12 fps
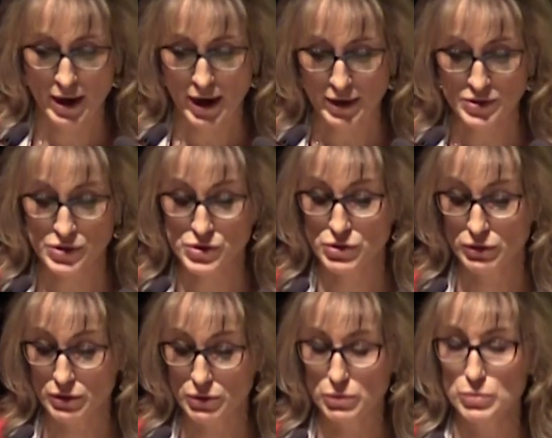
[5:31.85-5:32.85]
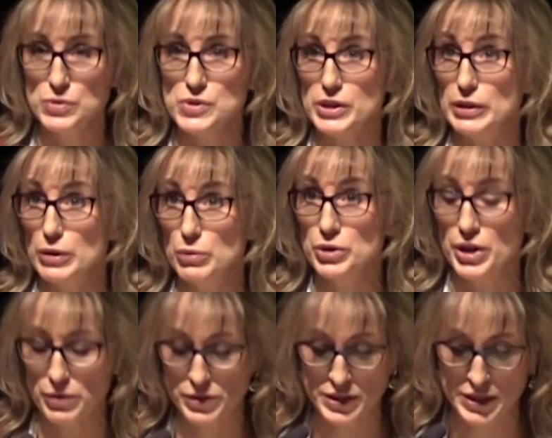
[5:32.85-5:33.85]
Access to loans and loan
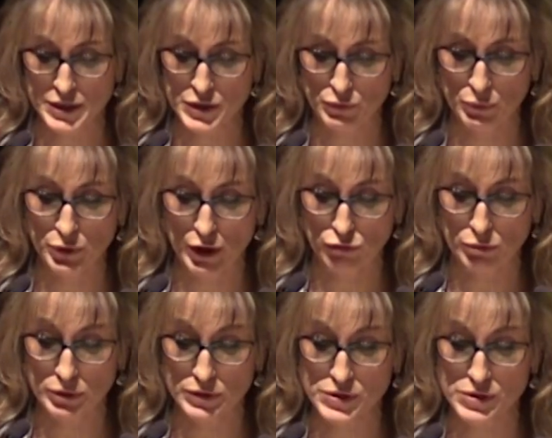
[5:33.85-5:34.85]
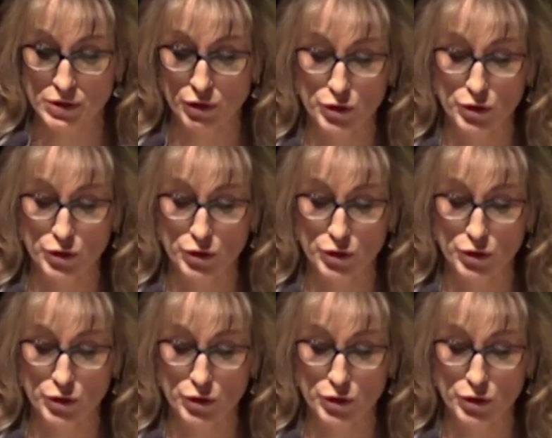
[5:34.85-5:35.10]
guarantees from governments